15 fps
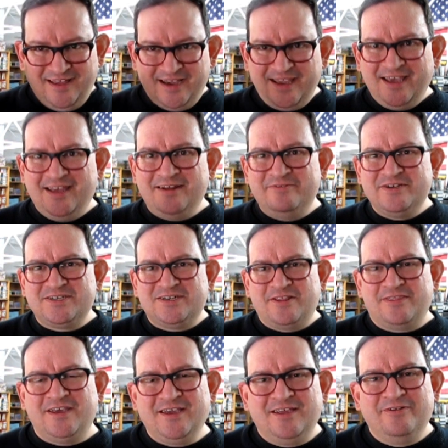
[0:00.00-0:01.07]
again, I wish to
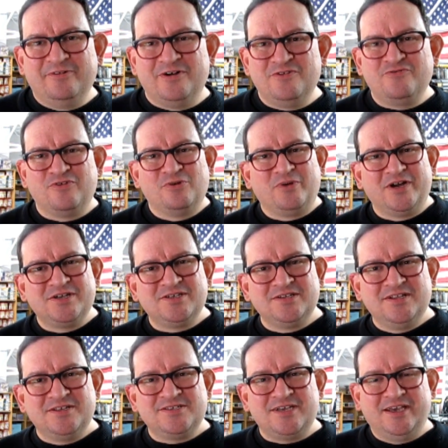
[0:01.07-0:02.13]
thank you all for
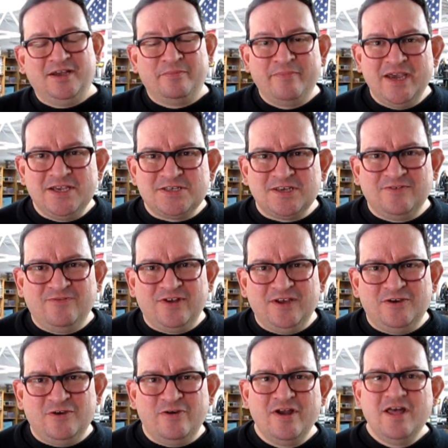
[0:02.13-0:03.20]
watching this amazing
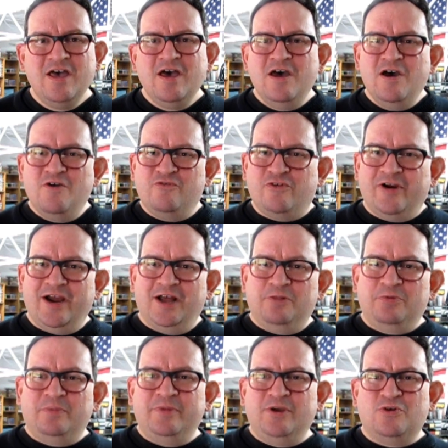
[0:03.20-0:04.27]
video, for
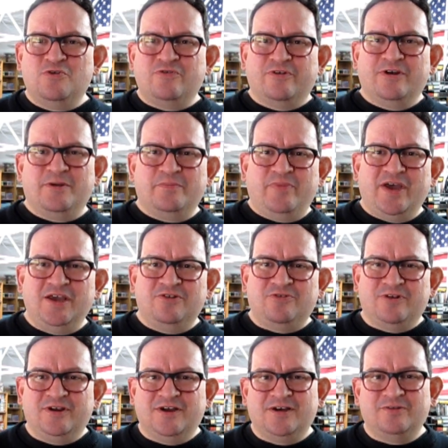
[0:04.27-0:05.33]
helping me over on
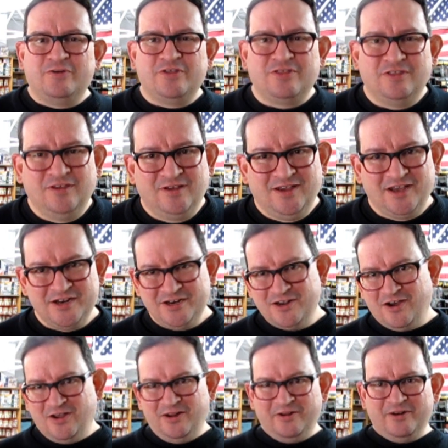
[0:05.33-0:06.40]
Patreon with a
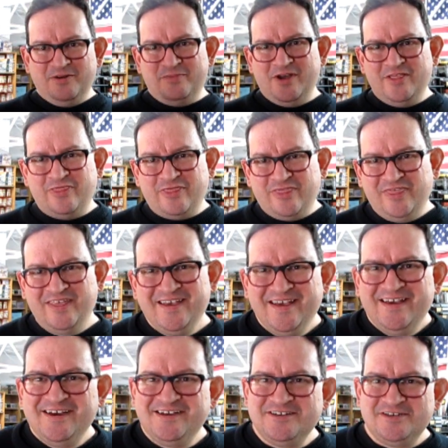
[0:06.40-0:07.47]
dollar a month,
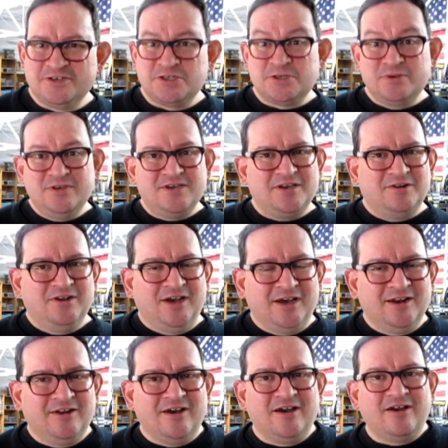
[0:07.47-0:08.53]
just so you can
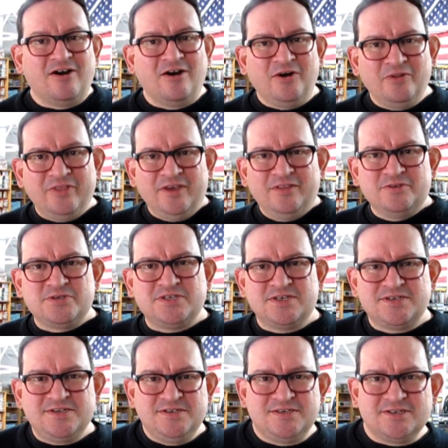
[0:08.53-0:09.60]
unlock all the other
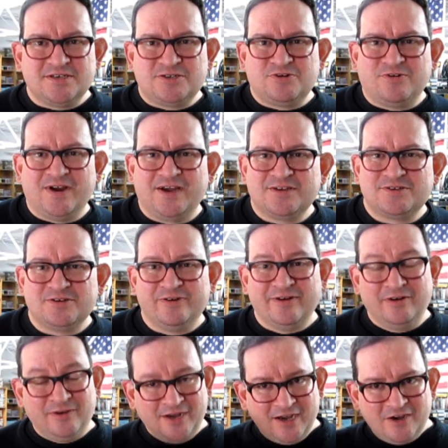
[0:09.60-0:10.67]
sixty-six tracks, or
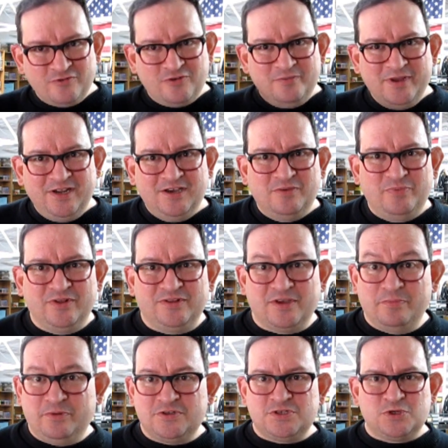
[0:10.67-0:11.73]
however many I built. I
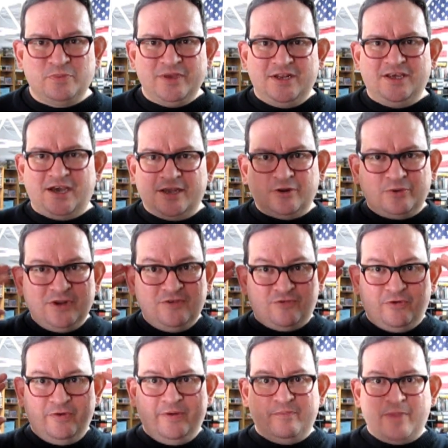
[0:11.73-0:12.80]
built so many, I don't
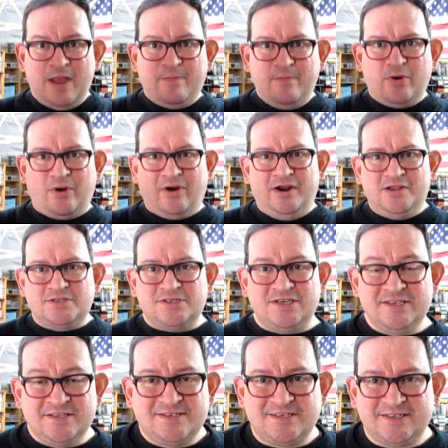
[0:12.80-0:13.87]
even remember. It's
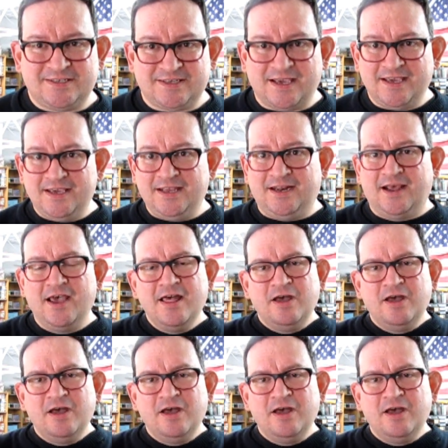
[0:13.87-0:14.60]
insane.